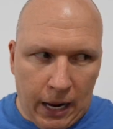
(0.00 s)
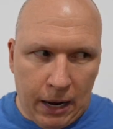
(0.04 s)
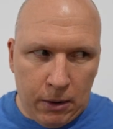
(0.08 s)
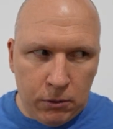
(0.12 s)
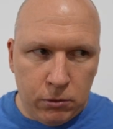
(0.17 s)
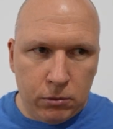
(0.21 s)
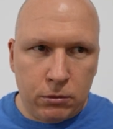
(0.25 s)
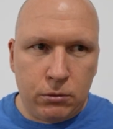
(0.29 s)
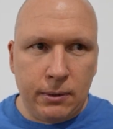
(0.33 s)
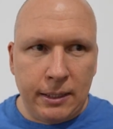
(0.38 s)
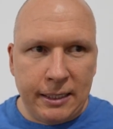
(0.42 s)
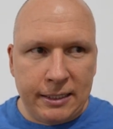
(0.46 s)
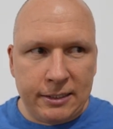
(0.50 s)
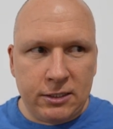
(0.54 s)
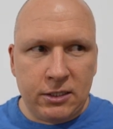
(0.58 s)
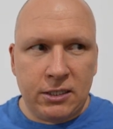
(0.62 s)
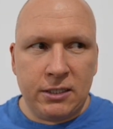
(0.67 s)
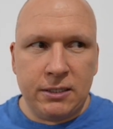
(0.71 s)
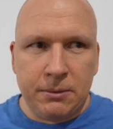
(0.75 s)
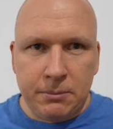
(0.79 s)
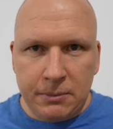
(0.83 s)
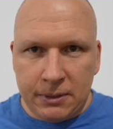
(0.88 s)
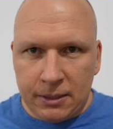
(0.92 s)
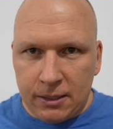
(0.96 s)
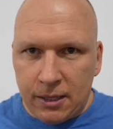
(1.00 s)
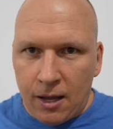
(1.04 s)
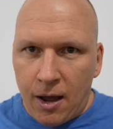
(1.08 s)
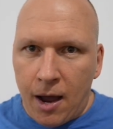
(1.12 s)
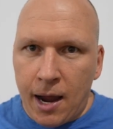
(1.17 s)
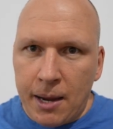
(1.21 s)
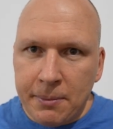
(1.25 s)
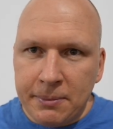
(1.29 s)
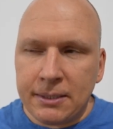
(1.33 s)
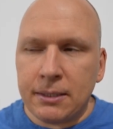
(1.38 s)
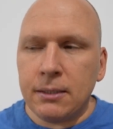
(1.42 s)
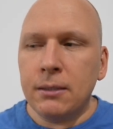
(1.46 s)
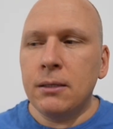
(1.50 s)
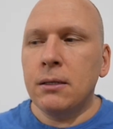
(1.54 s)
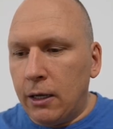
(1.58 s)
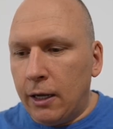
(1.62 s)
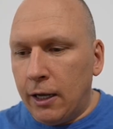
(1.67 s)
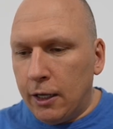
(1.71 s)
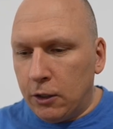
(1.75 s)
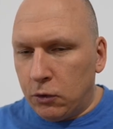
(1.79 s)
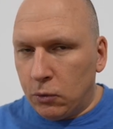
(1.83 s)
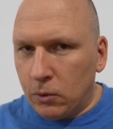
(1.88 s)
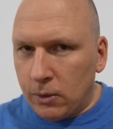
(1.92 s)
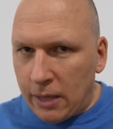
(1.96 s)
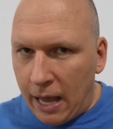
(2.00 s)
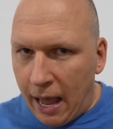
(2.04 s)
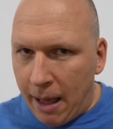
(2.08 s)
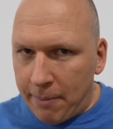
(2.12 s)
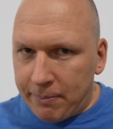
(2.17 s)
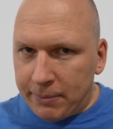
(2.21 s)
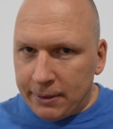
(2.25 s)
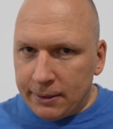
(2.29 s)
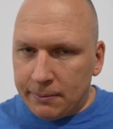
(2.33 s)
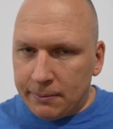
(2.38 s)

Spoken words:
I will do extreme climbs. It will happen.